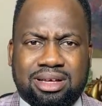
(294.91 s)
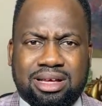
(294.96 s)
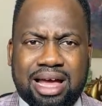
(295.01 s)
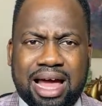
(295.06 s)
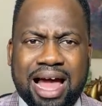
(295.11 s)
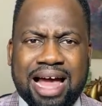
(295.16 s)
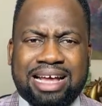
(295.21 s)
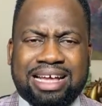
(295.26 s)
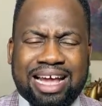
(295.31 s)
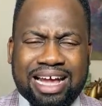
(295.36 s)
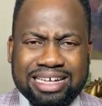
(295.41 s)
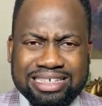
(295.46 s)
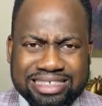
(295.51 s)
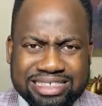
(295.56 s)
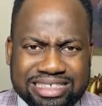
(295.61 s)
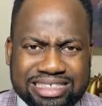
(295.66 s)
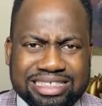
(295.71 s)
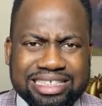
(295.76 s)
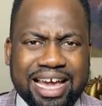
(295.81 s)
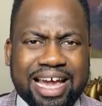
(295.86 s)
and can
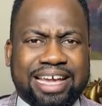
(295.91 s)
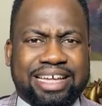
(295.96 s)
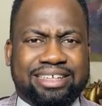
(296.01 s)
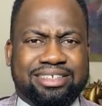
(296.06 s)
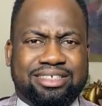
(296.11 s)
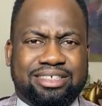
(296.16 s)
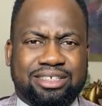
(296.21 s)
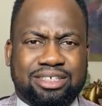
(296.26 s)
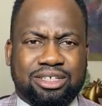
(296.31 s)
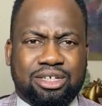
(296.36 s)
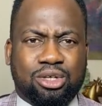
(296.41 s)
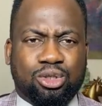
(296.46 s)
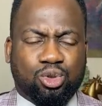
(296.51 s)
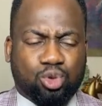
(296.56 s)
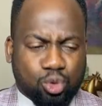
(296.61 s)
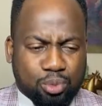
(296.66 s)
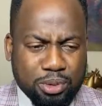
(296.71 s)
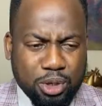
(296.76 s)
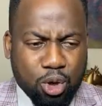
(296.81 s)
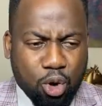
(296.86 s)
decide to
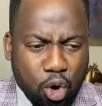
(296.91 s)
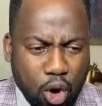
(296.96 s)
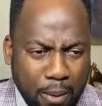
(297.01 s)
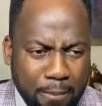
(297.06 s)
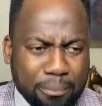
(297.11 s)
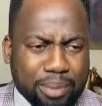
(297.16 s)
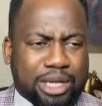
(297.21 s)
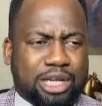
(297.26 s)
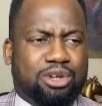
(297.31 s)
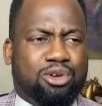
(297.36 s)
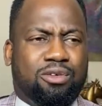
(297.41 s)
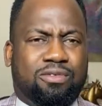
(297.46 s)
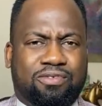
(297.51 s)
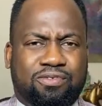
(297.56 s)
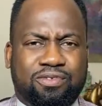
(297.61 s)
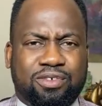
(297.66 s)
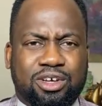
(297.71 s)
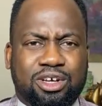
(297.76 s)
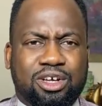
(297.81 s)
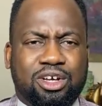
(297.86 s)
be humble
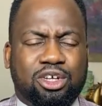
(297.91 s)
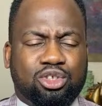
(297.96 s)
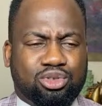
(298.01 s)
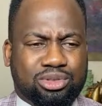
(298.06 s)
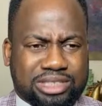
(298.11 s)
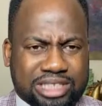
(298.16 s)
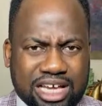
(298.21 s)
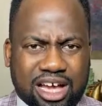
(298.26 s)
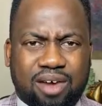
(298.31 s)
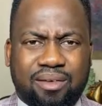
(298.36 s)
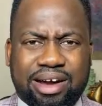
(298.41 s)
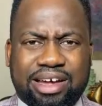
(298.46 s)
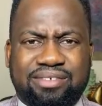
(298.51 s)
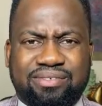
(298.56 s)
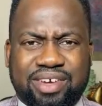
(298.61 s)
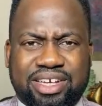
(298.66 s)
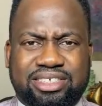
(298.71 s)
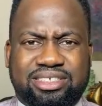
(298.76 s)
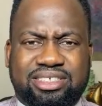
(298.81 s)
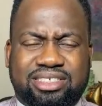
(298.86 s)
enough to take our
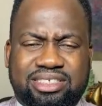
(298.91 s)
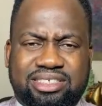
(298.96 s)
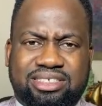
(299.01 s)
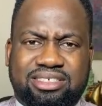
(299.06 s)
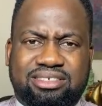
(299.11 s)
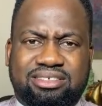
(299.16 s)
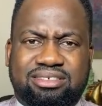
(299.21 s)
advice.